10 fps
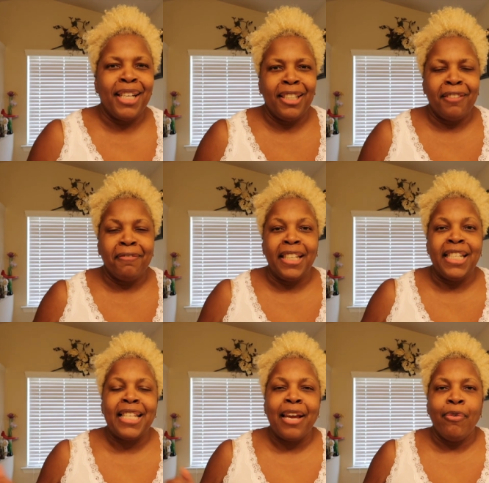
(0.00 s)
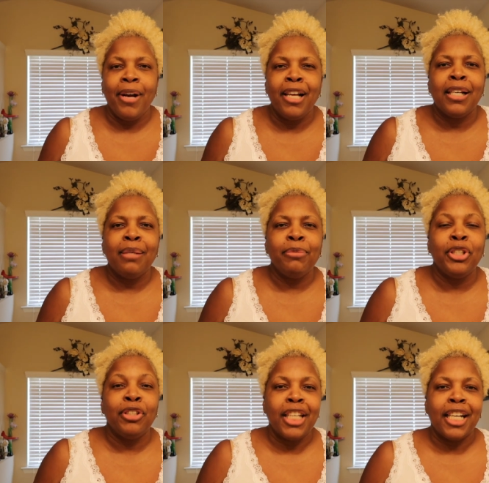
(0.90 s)
lovelies and welcome
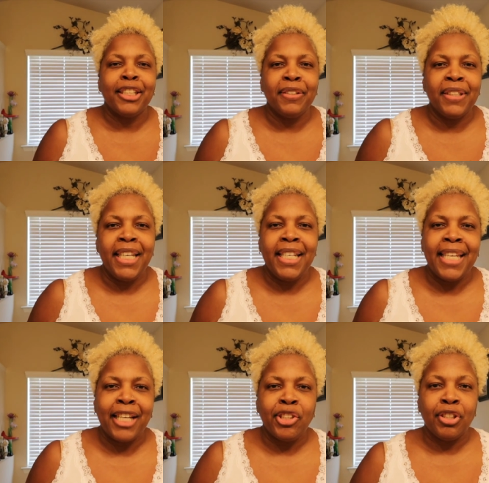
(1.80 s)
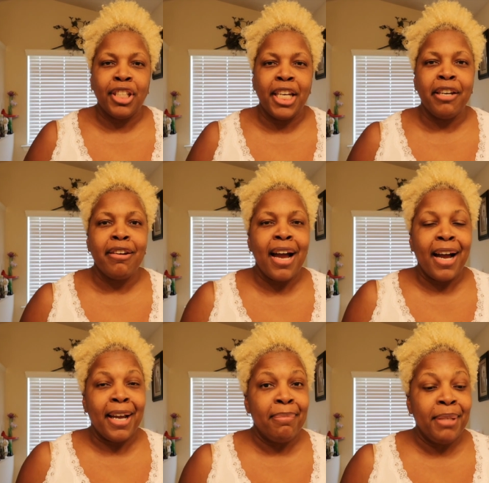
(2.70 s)
to Not Too Late Natural Hair.
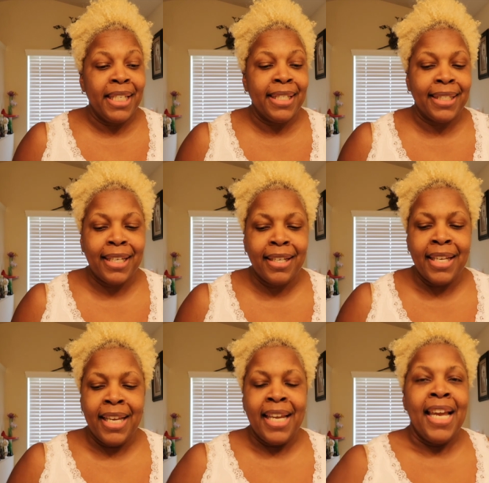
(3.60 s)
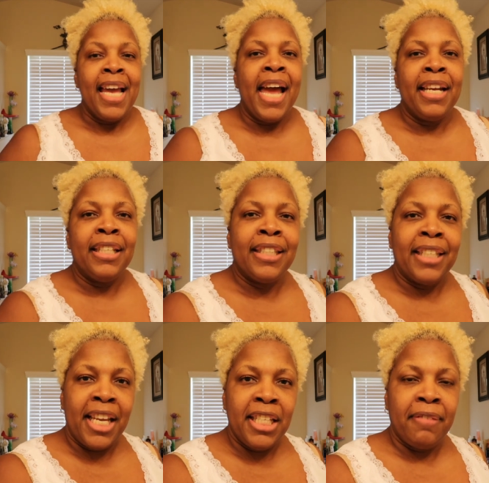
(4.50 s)
I'm Lisa and in
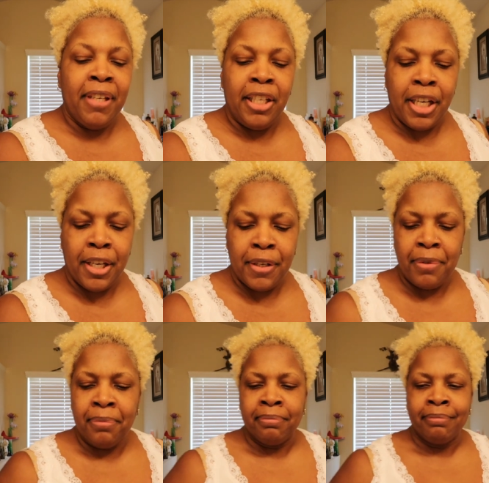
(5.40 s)
today's video